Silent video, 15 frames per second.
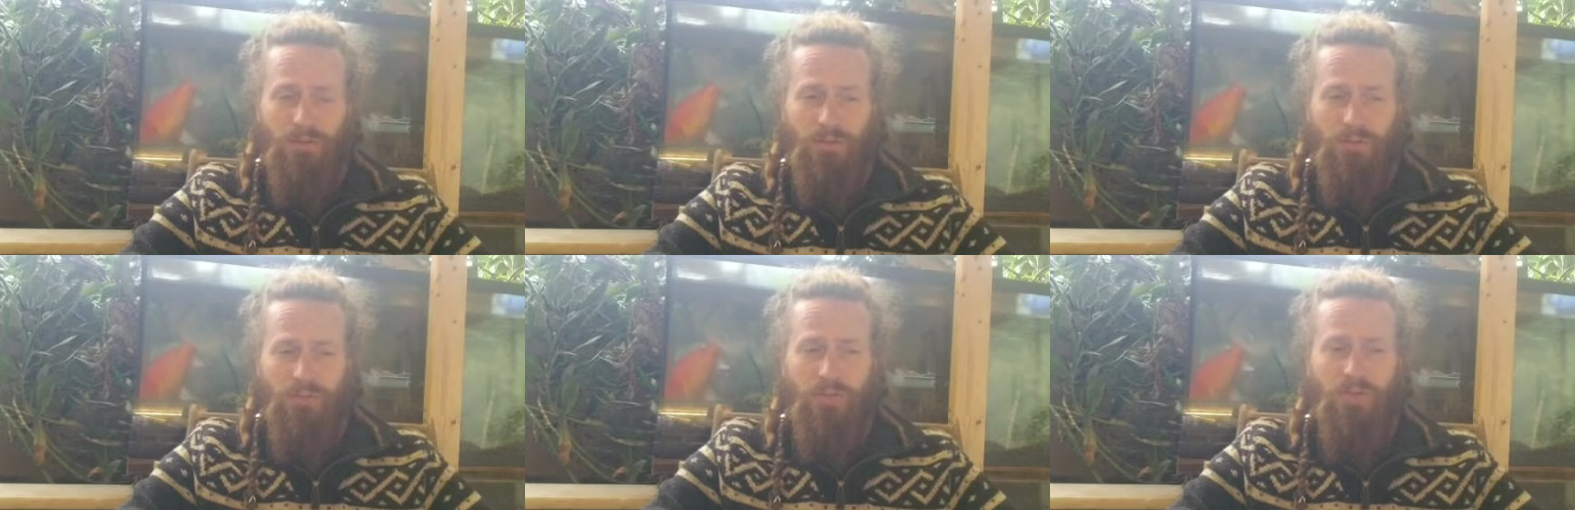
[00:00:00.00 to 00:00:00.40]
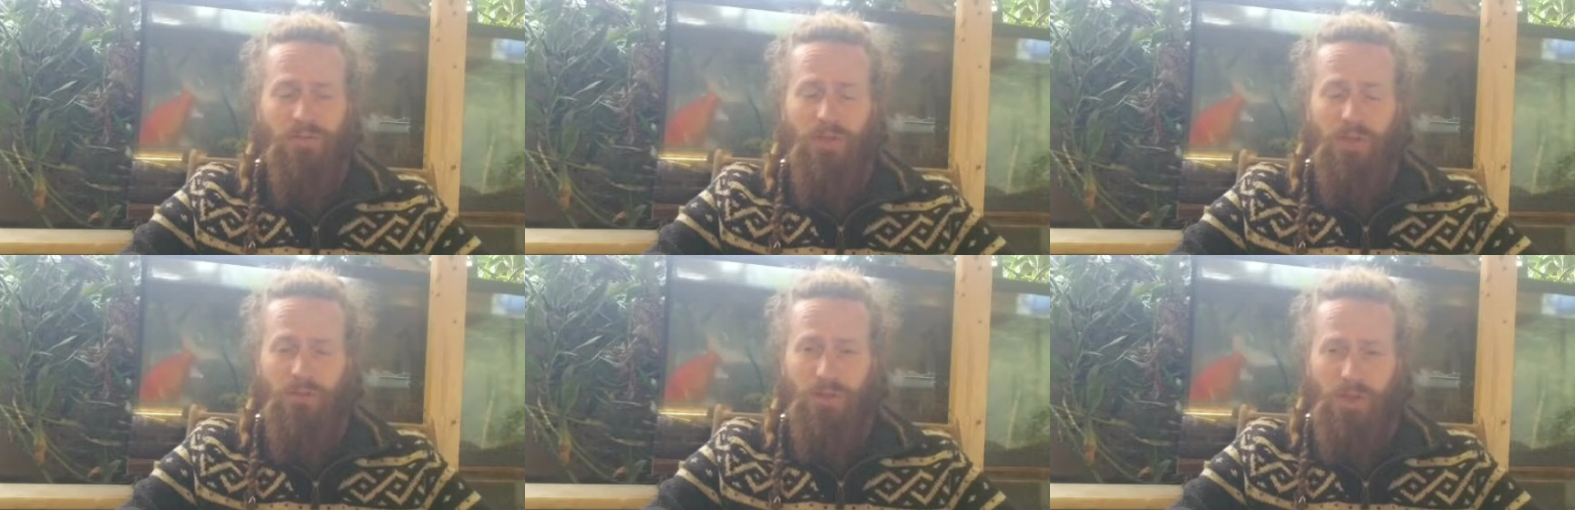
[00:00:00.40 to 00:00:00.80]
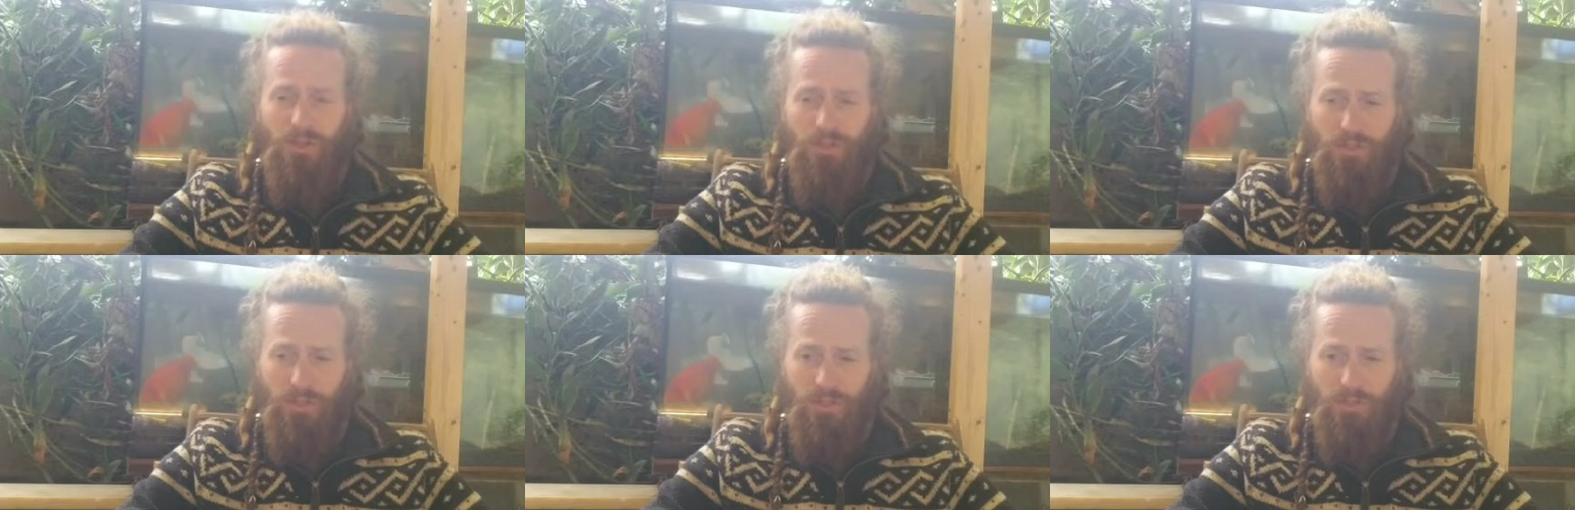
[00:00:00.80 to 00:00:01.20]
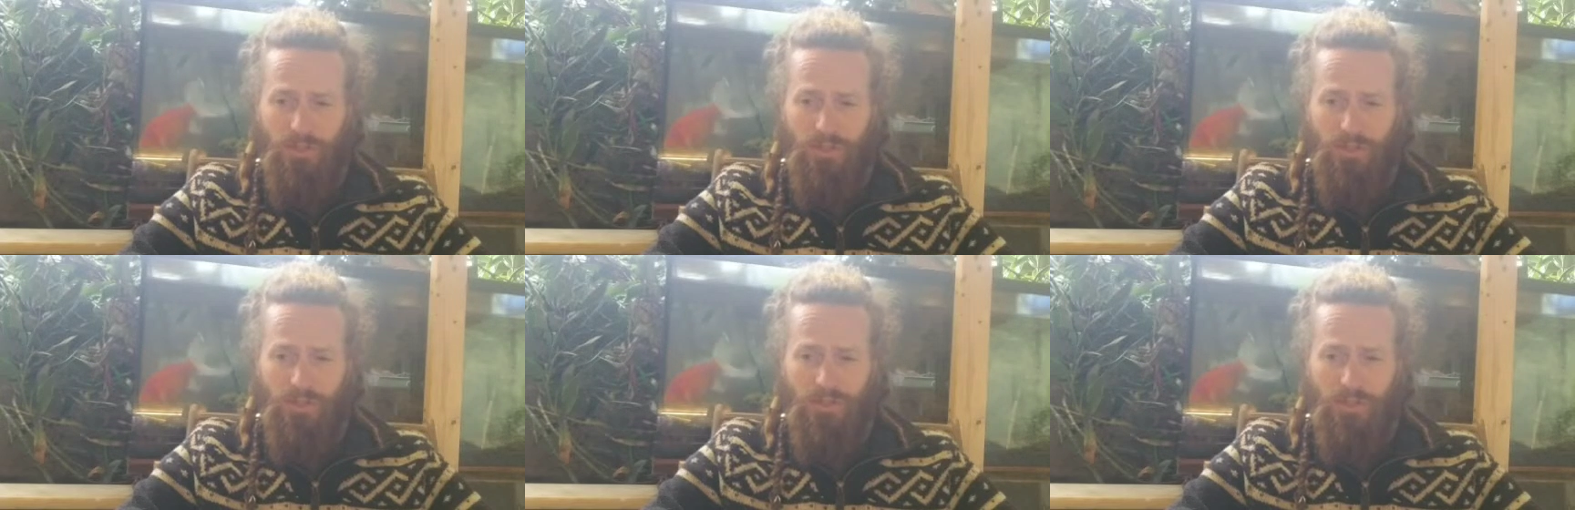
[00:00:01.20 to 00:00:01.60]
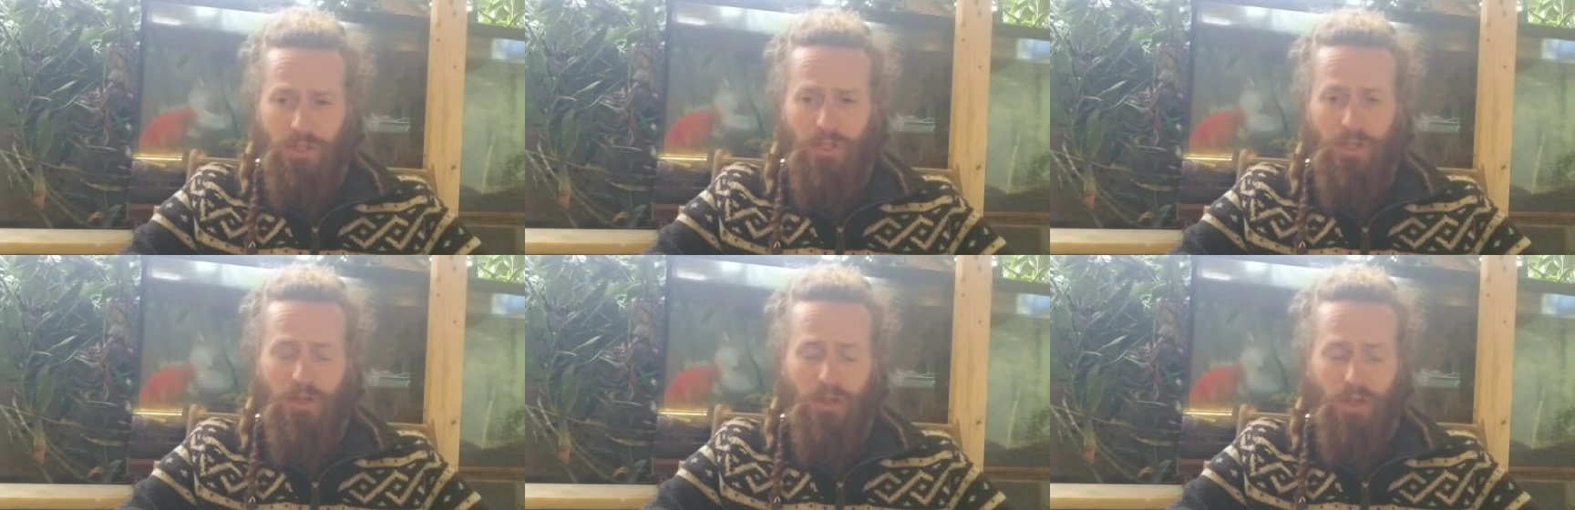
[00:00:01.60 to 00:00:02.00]
The foundation of it is
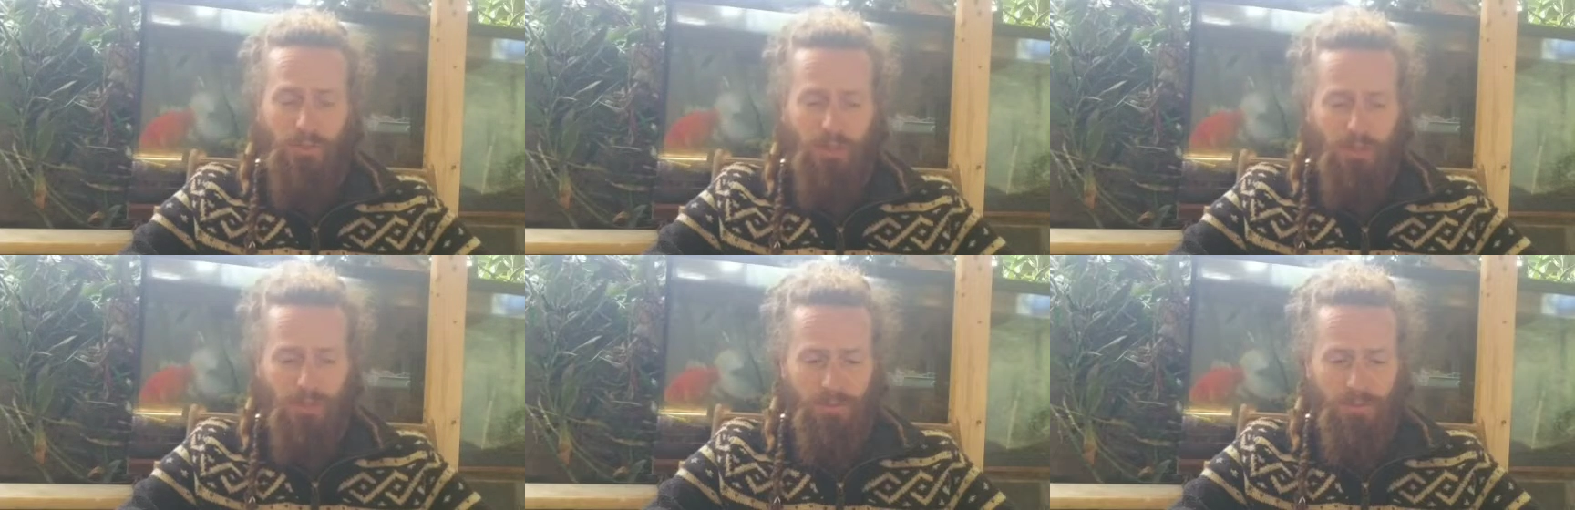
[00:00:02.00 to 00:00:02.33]
economic,